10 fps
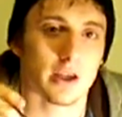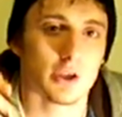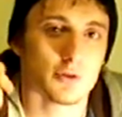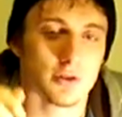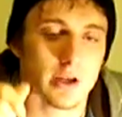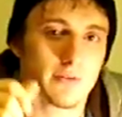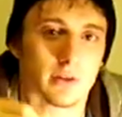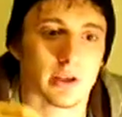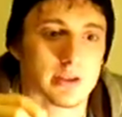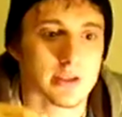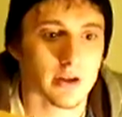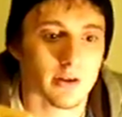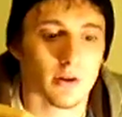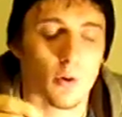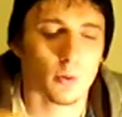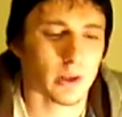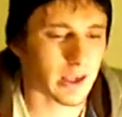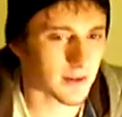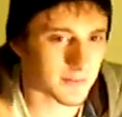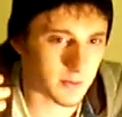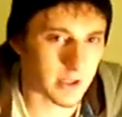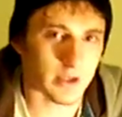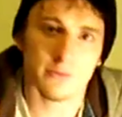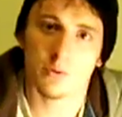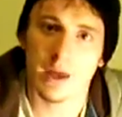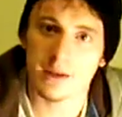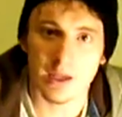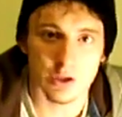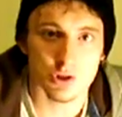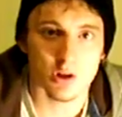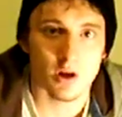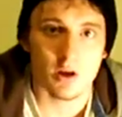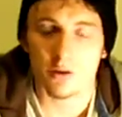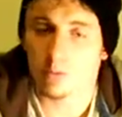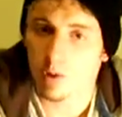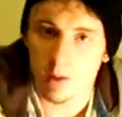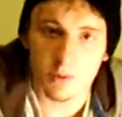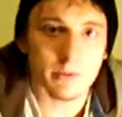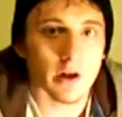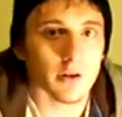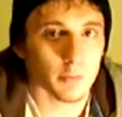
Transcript: you should definitely consider it only if you need it for that niche. There are probably other